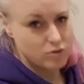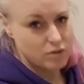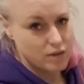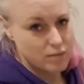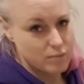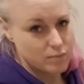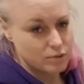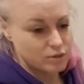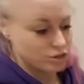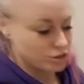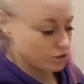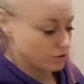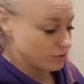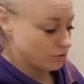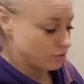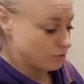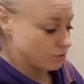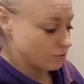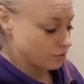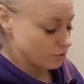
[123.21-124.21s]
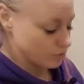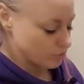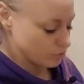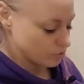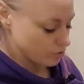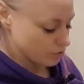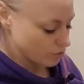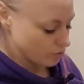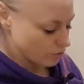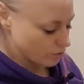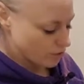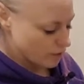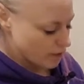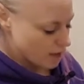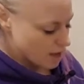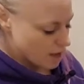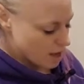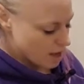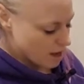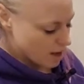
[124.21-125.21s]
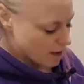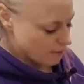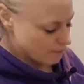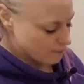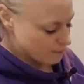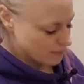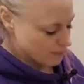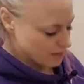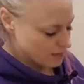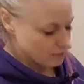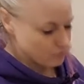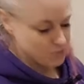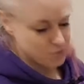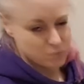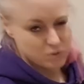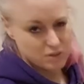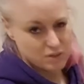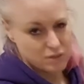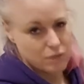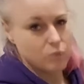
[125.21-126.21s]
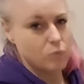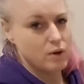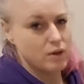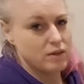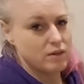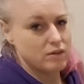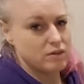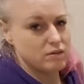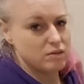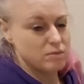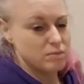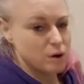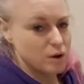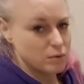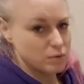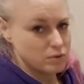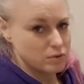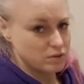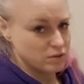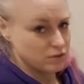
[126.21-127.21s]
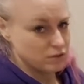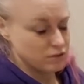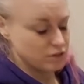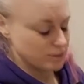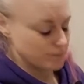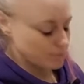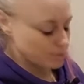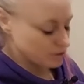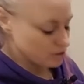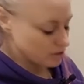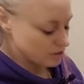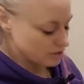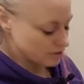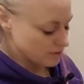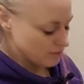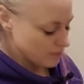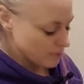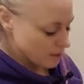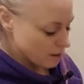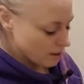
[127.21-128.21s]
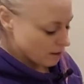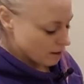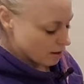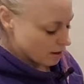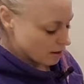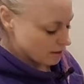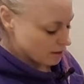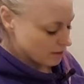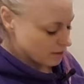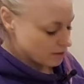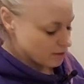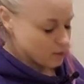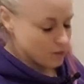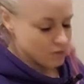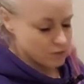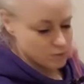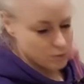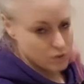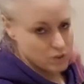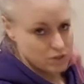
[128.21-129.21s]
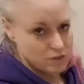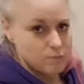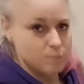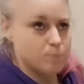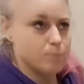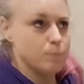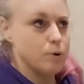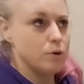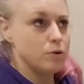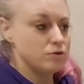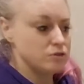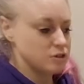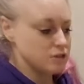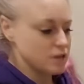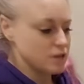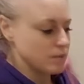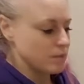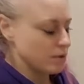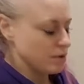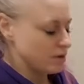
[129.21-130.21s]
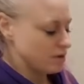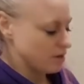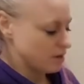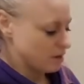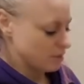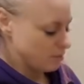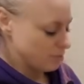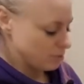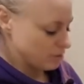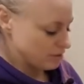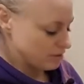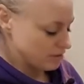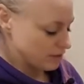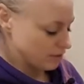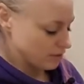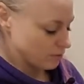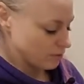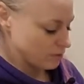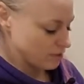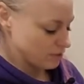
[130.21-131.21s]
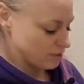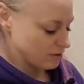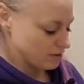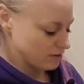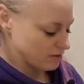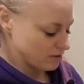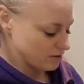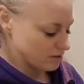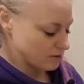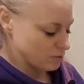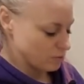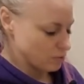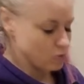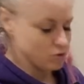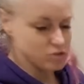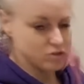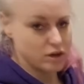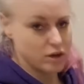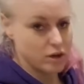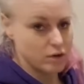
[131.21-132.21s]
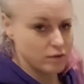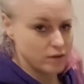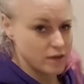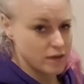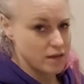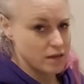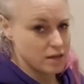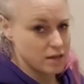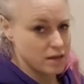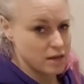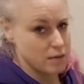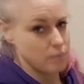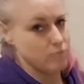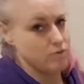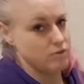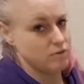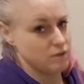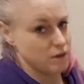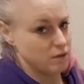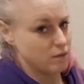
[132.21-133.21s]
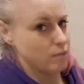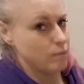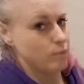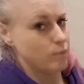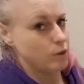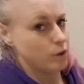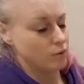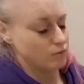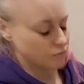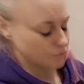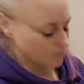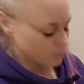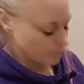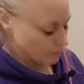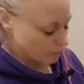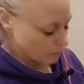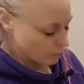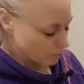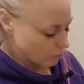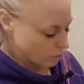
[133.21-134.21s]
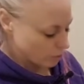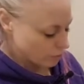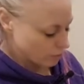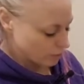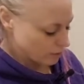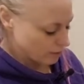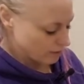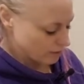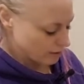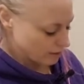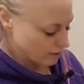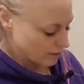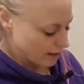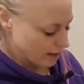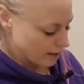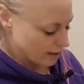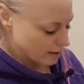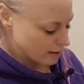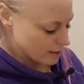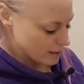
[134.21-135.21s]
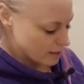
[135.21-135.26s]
temperature for your dog. And obviously with different weathers, you might want different temperatures. And the other thing, when I spoke to them, I pointed out that we don't necessarily want to overheat the hips if they're going for a big walk or anything like that.